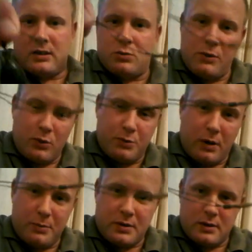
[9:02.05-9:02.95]
swivels
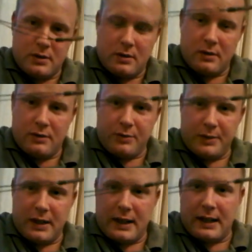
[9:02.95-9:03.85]
popped from
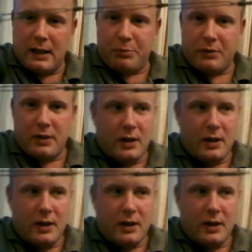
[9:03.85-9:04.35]
the lead clip,